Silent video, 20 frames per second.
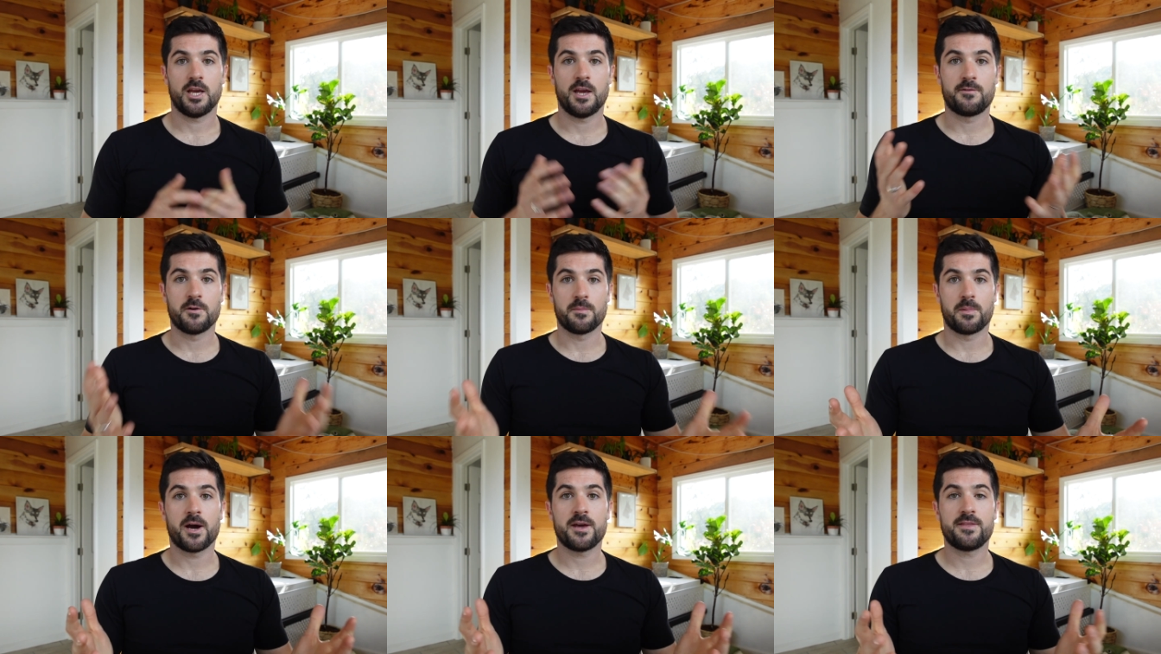If
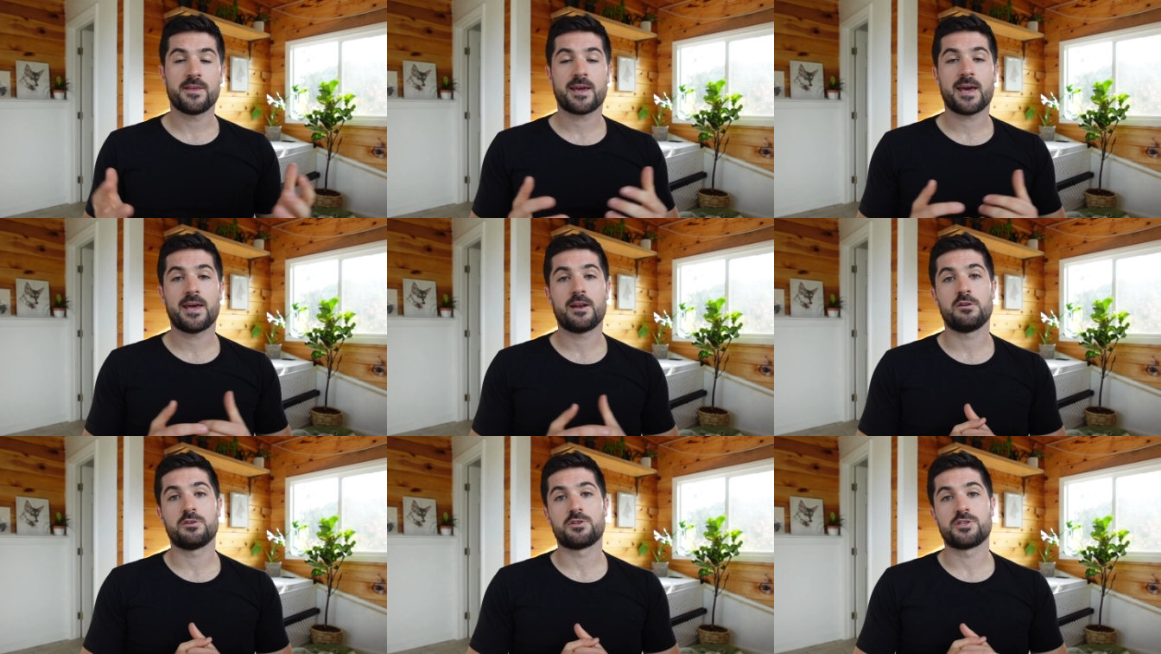you're buying the
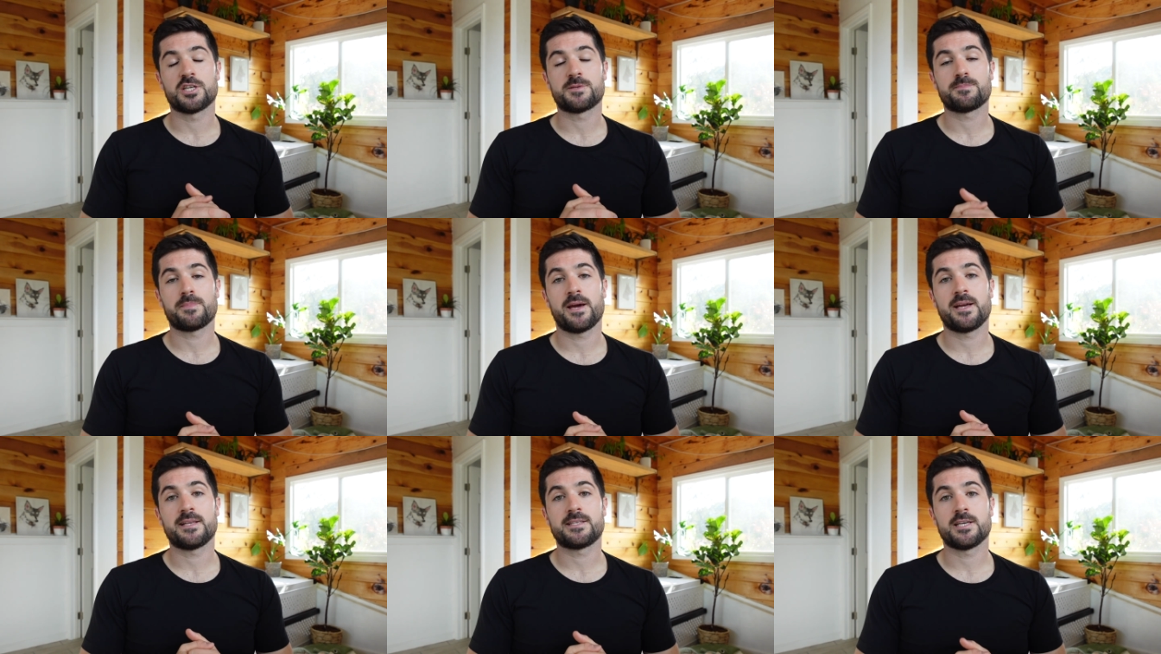kennel just
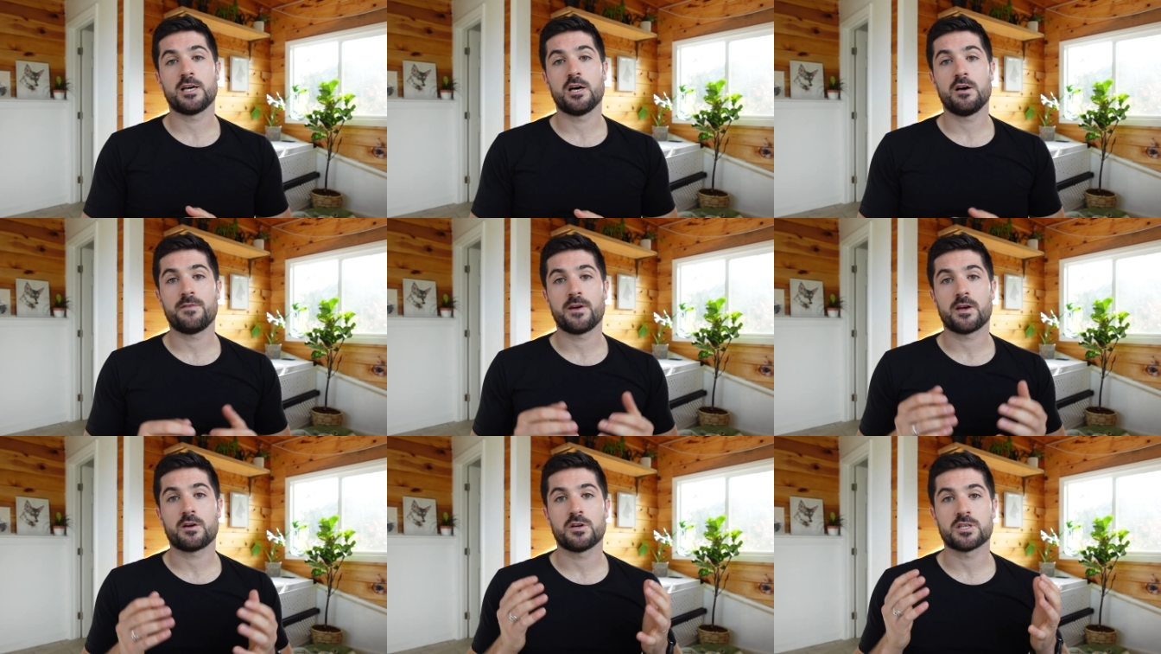by
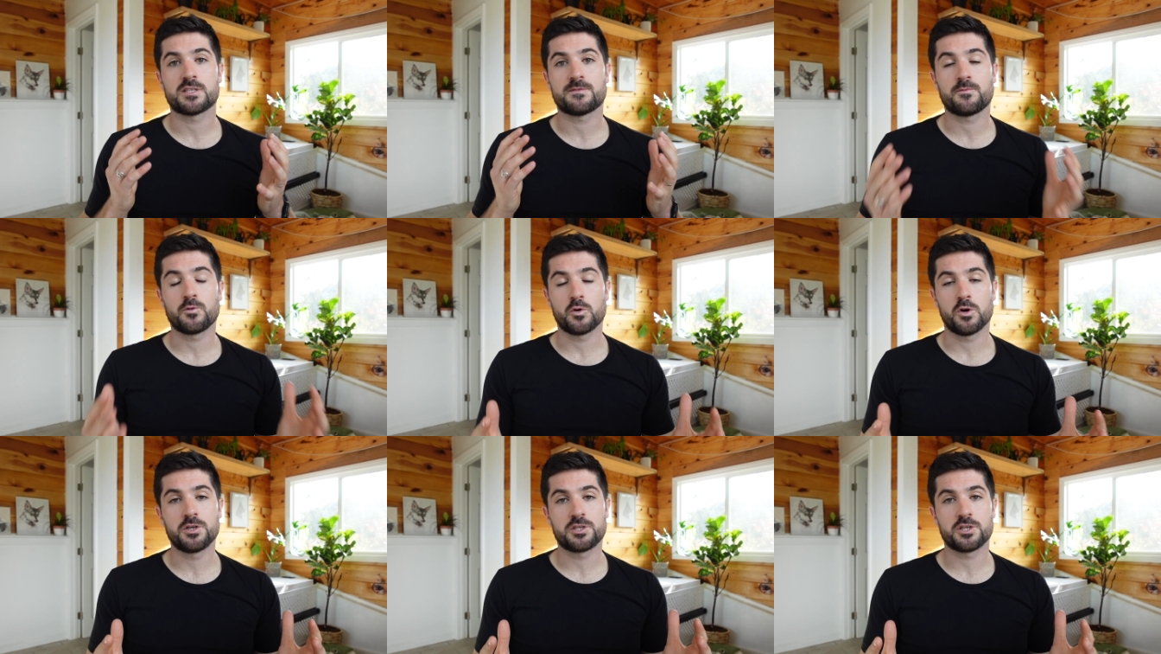itself, it costs
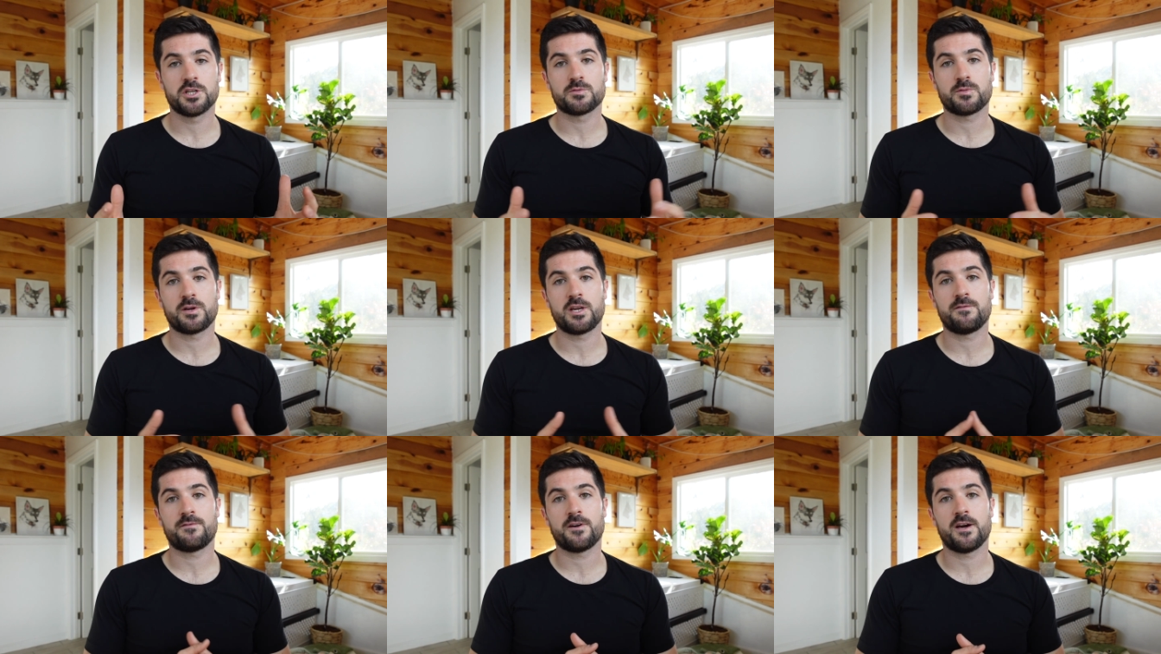
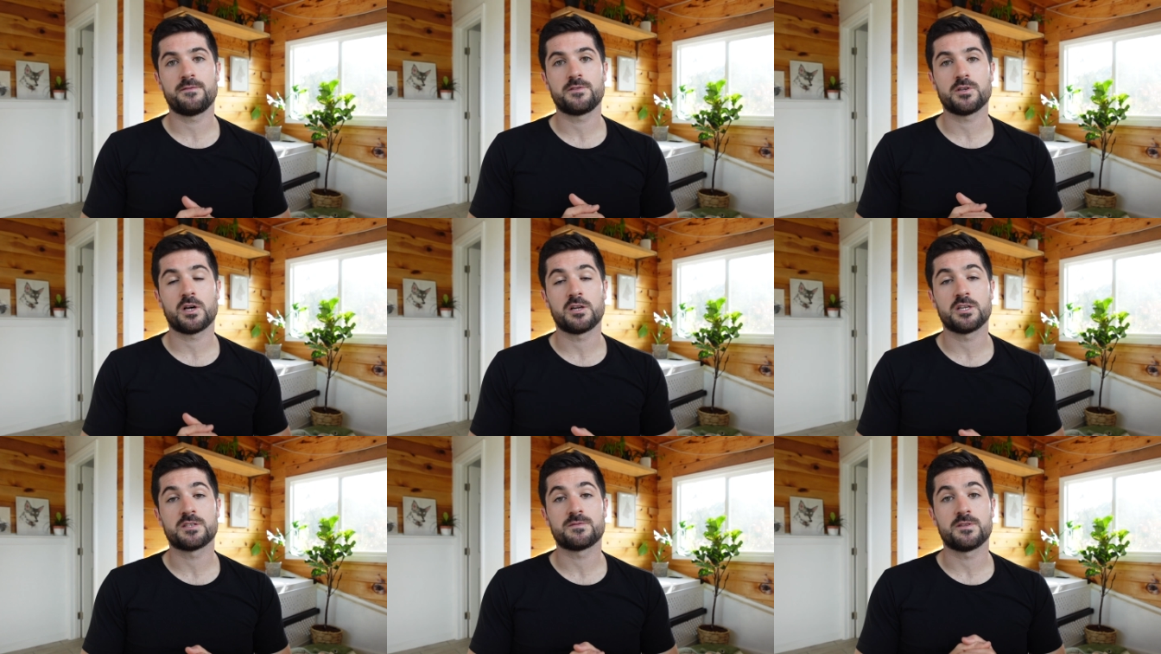$425
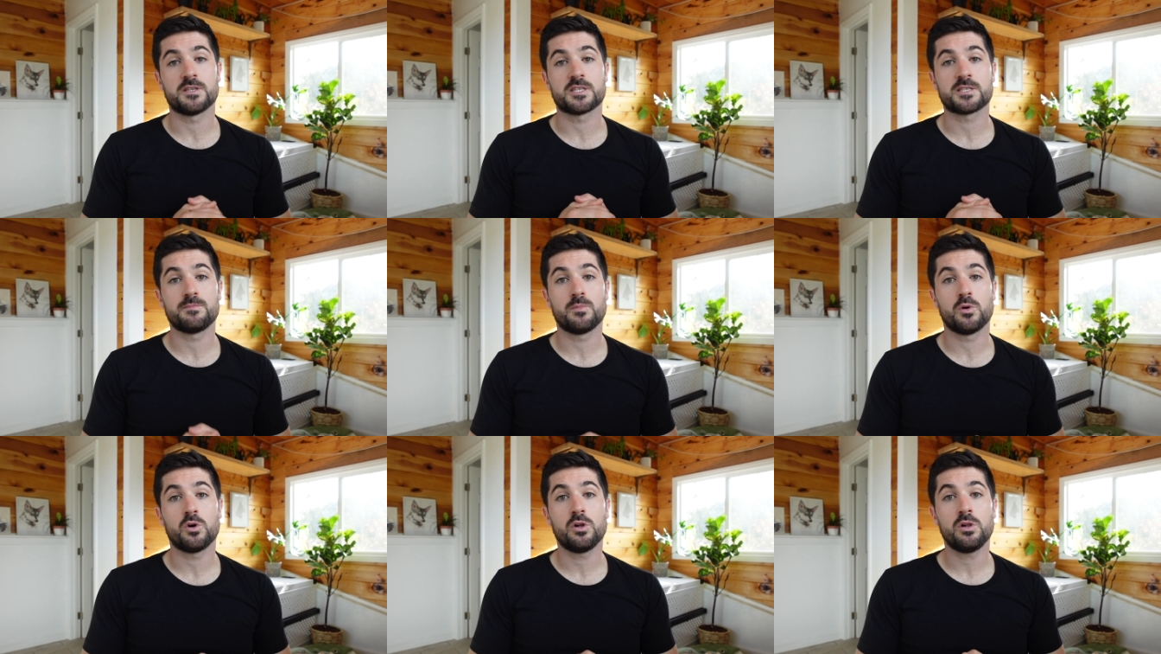for the
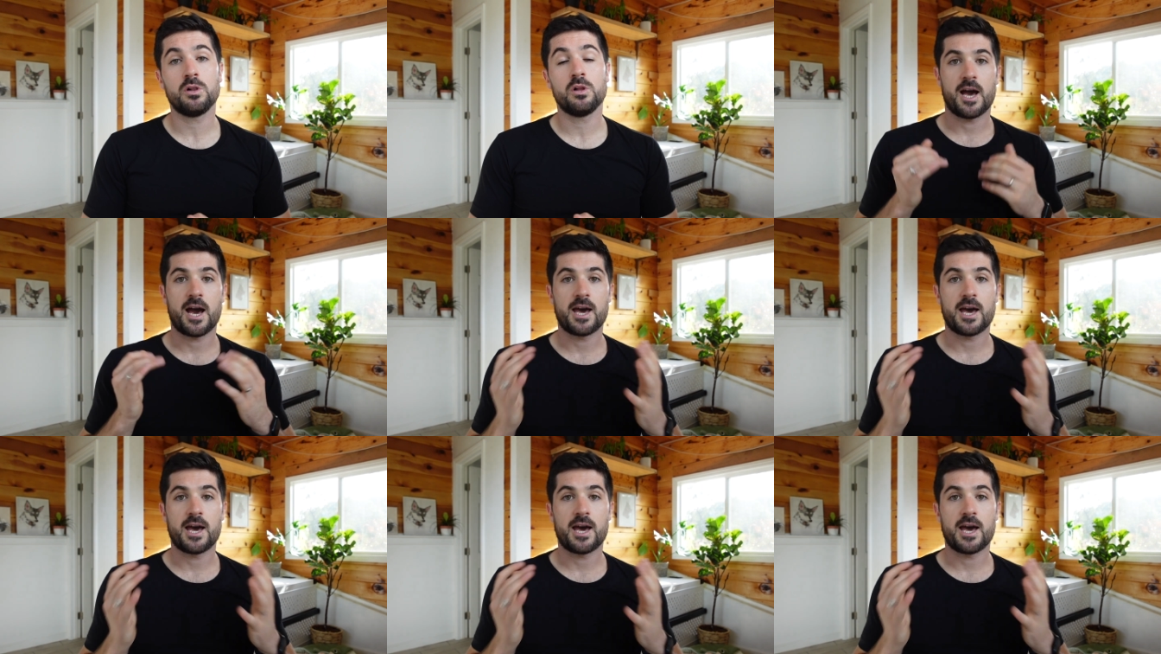small,